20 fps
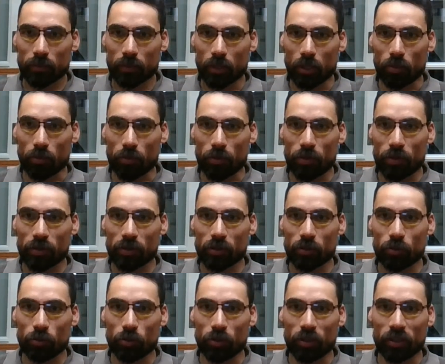Oh, there is a
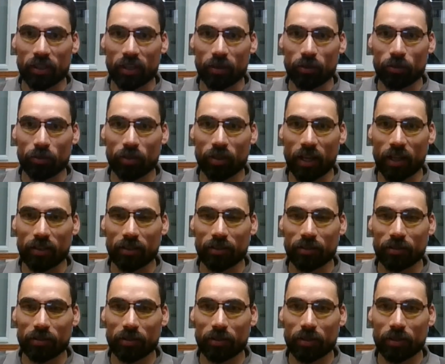new Attack on
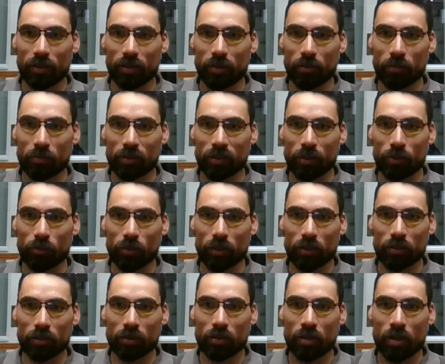Titan
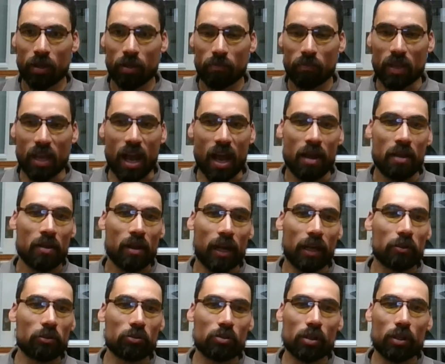series. Yeah, I
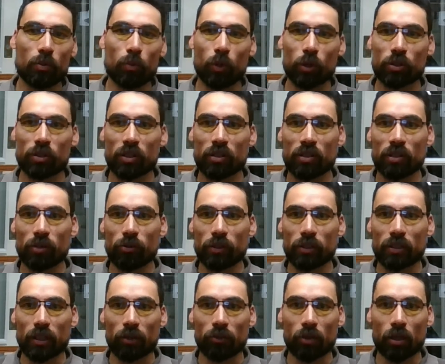usually watch the series
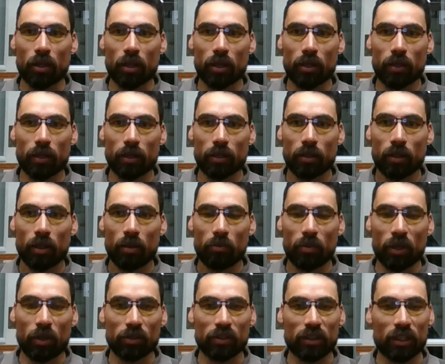after they are done,
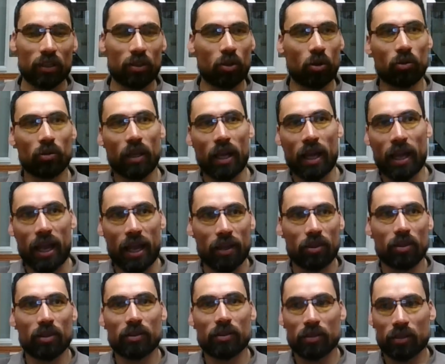because I hate
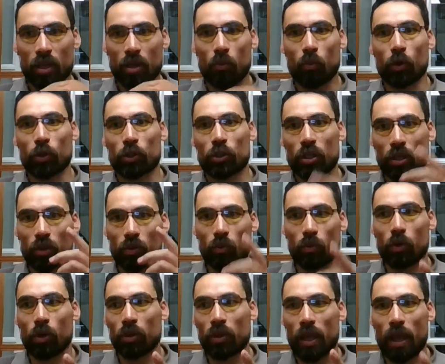this watching
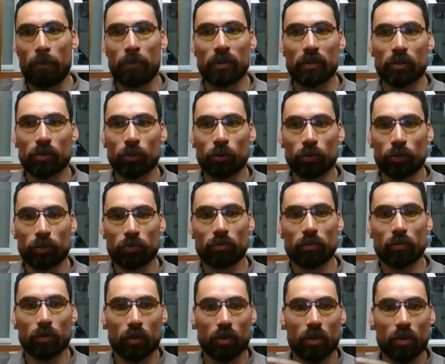one episode,
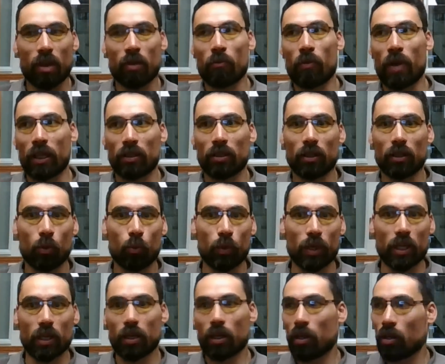then waiting a
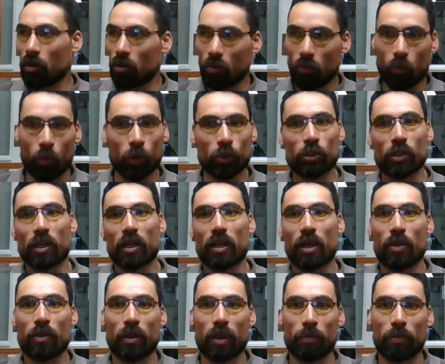week, watching
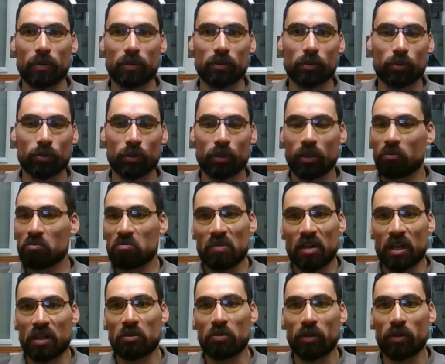another episode.
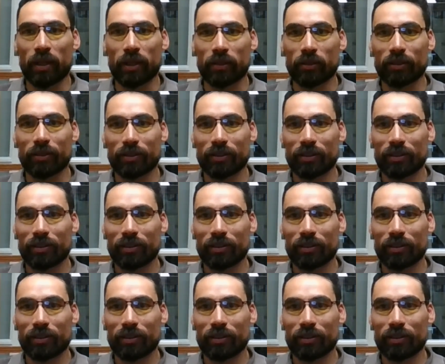I don't like that.